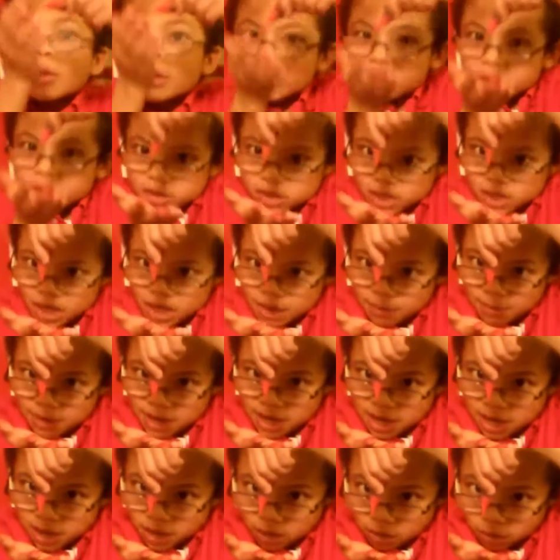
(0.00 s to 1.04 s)
you dip
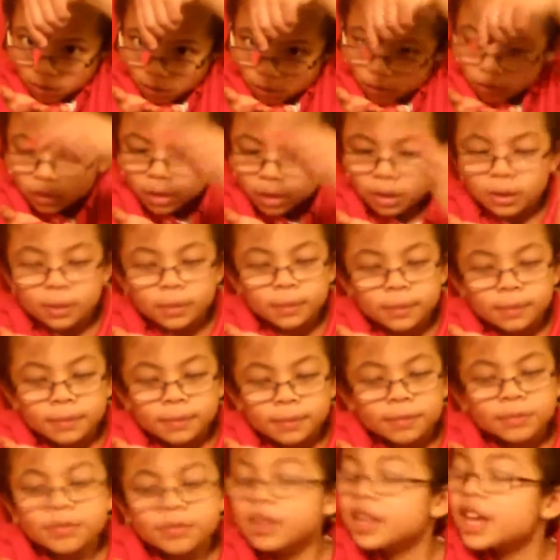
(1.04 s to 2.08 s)
it
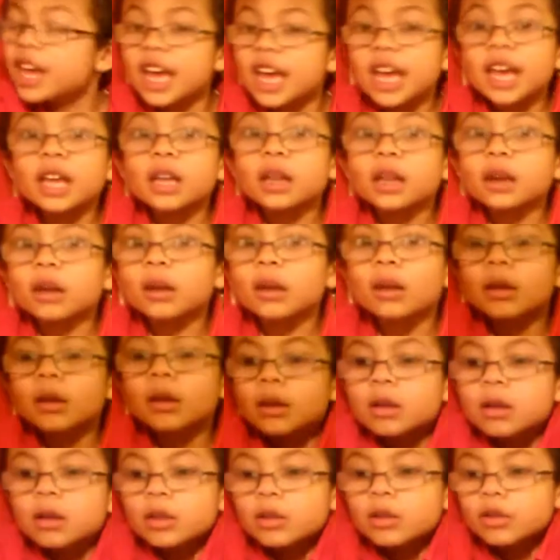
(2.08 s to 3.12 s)
in
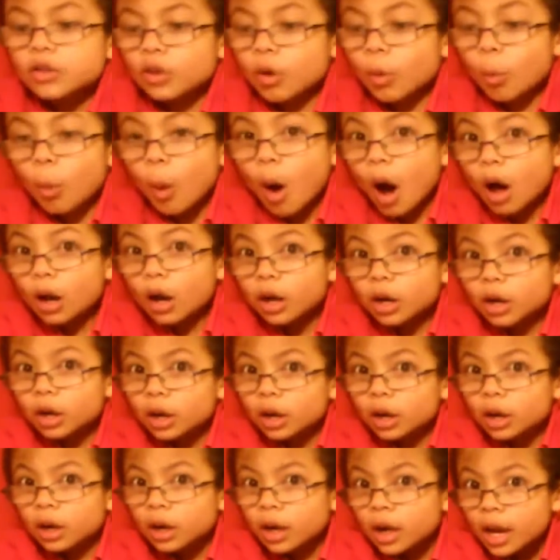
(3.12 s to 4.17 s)
the
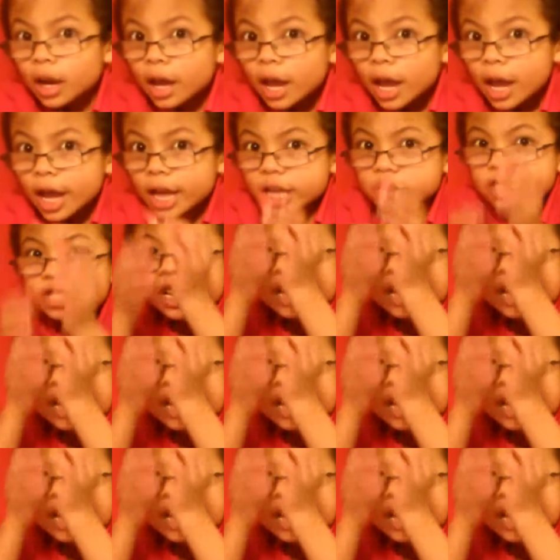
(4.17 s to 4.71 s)
water, it